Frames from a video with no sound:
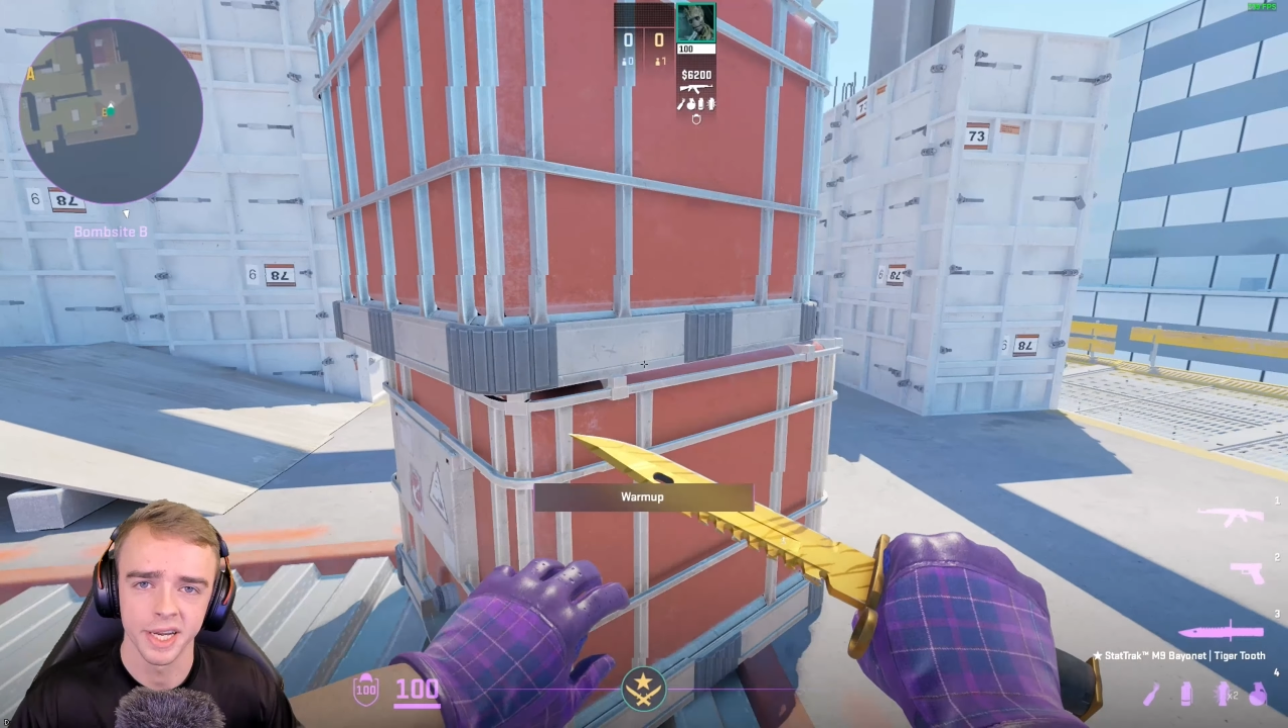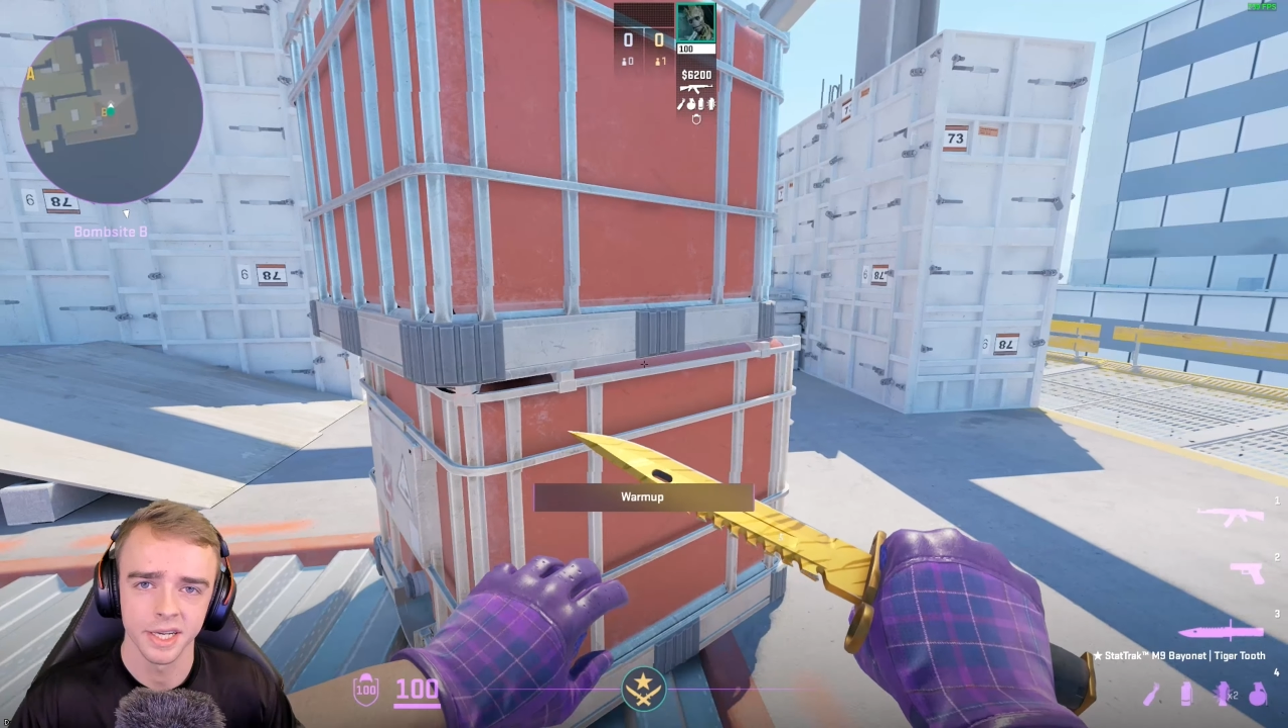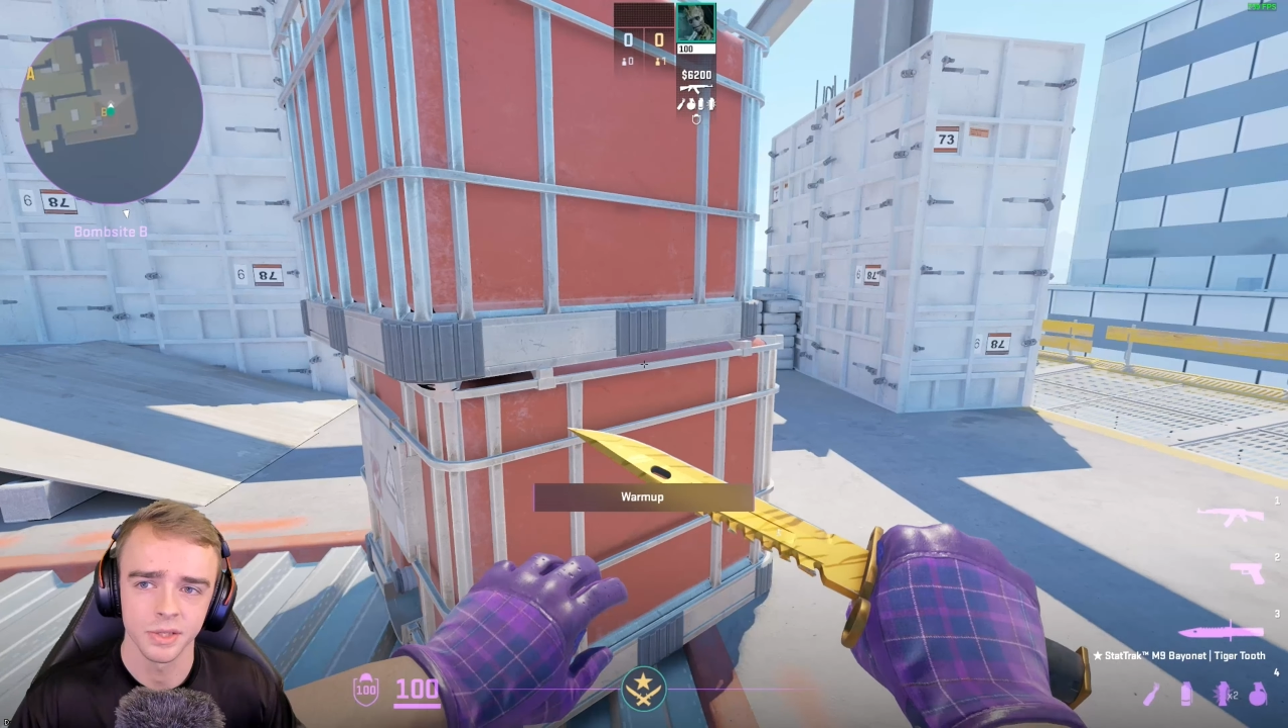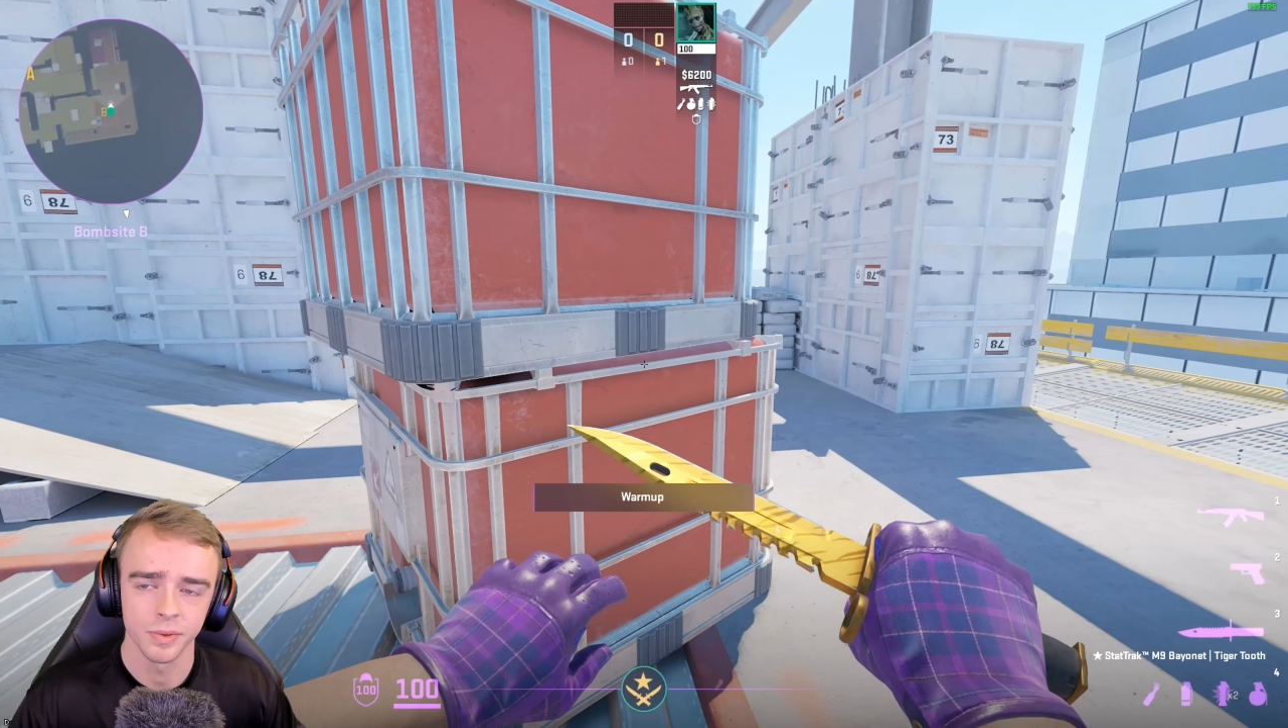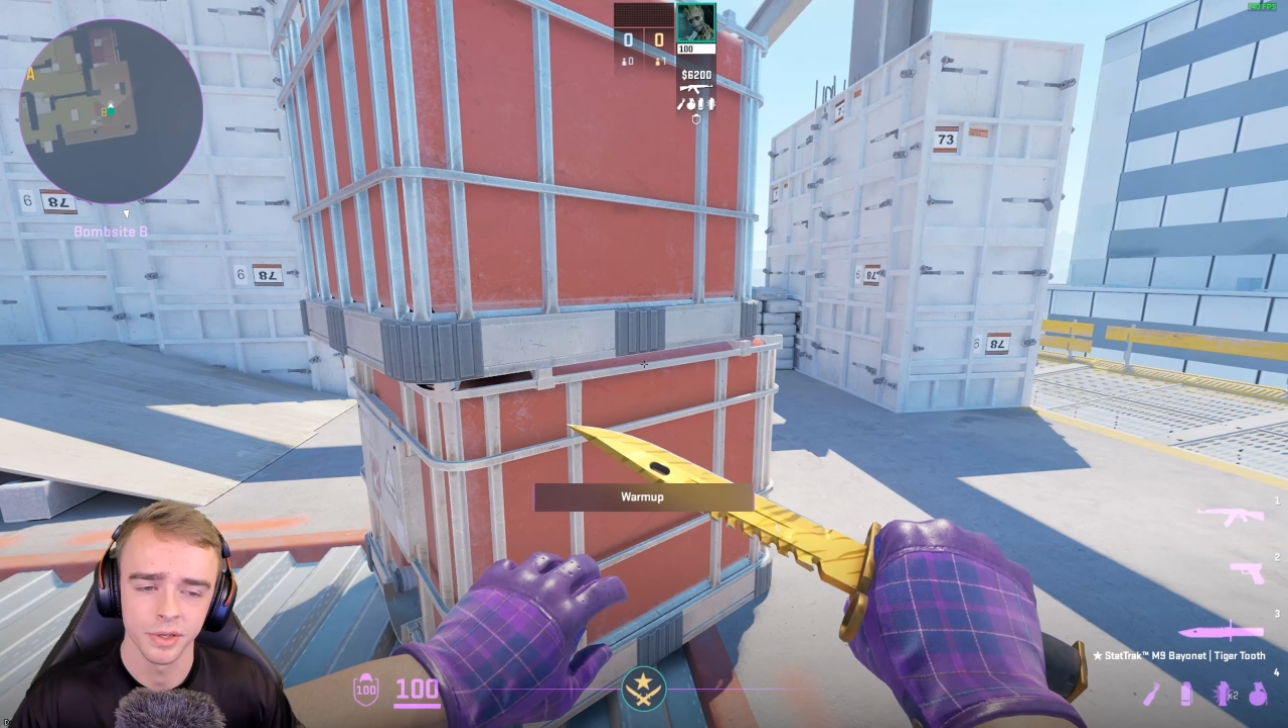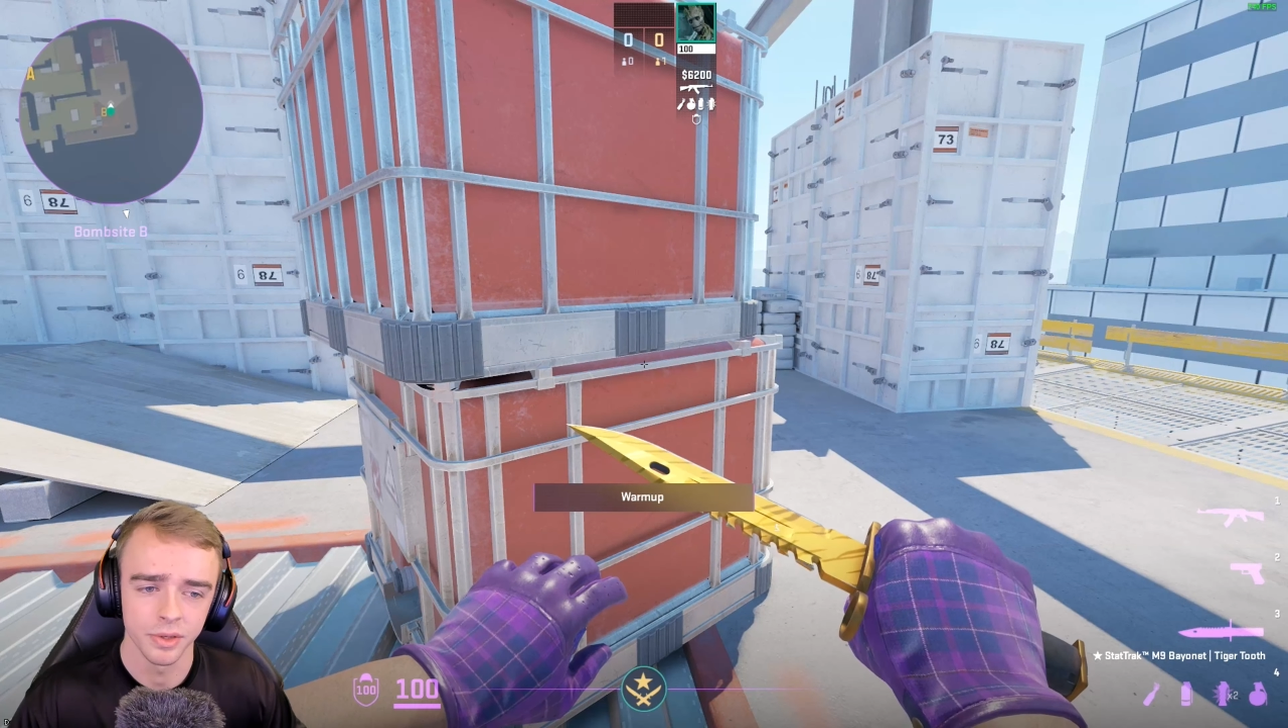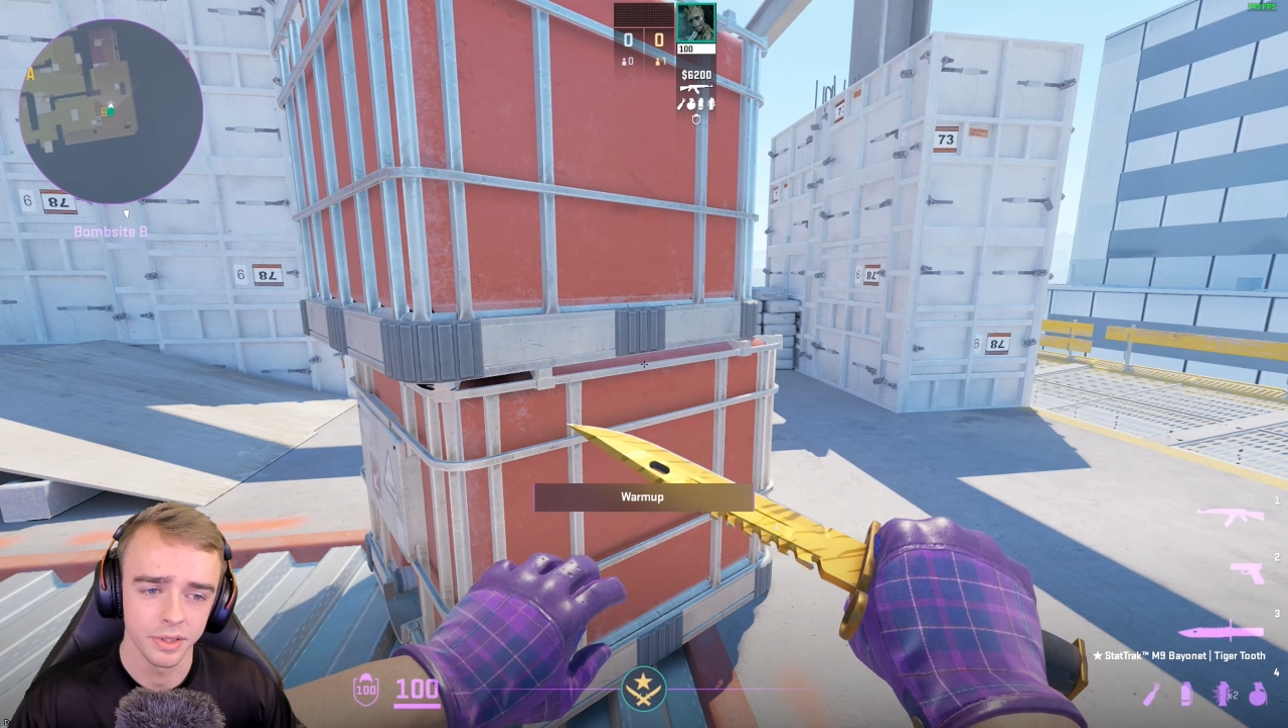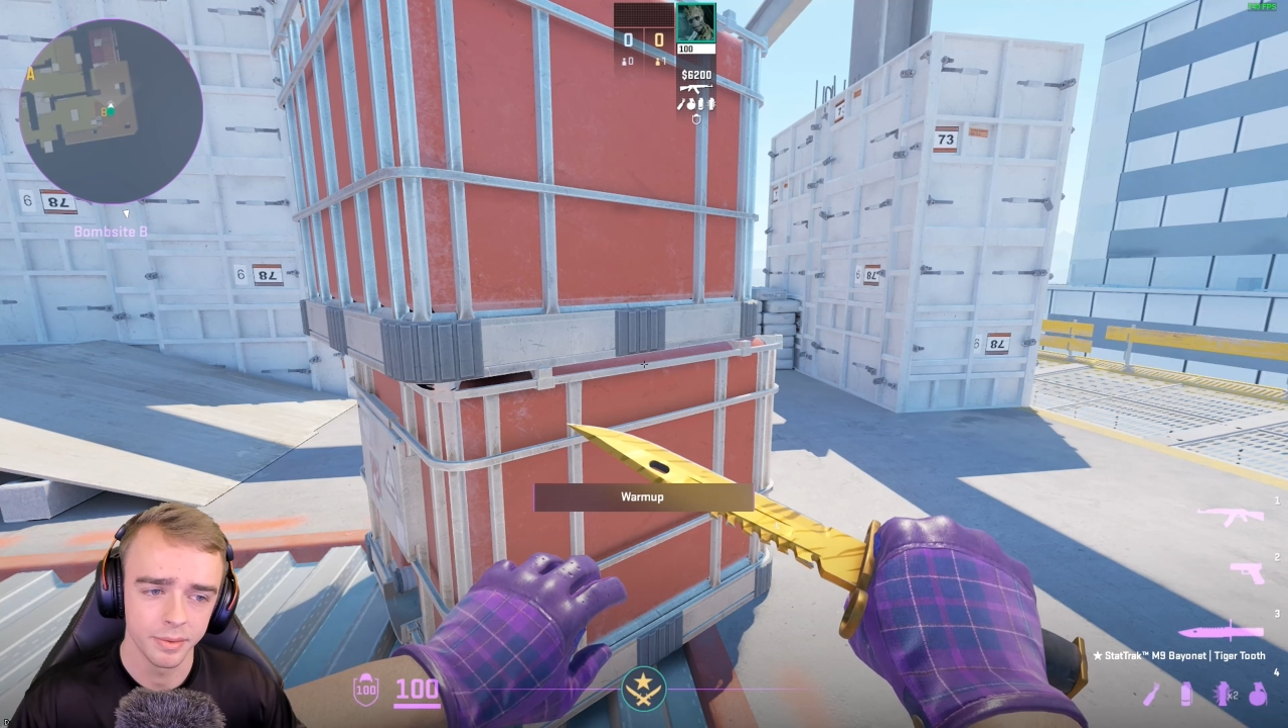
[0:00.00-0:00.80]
is when you